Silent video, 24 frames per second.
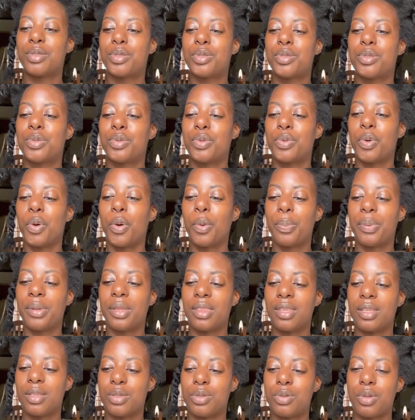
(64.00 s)
to
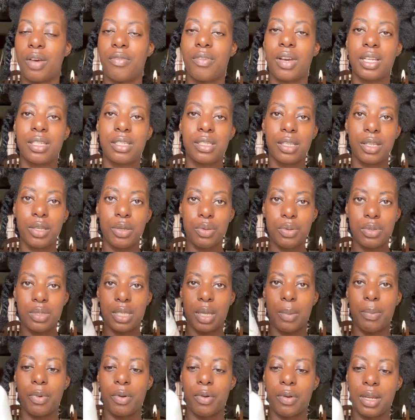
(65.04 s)
open this, so I've actually used
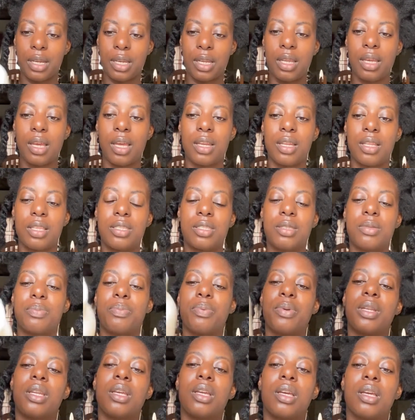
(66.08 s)
some already and it's
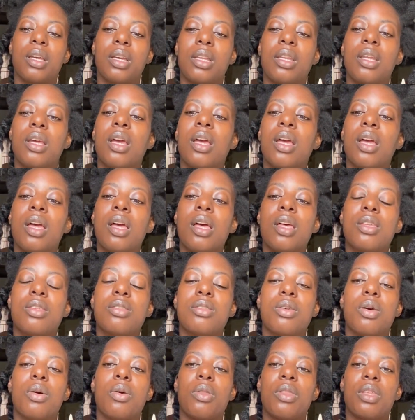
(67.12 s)
pretty good.
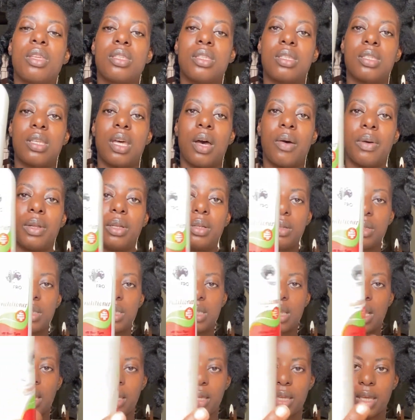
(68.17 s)
So this is how it
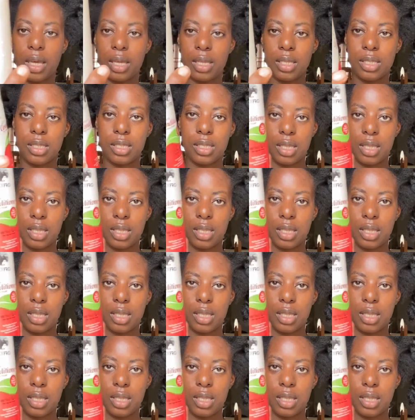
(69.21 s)
looks like, guys.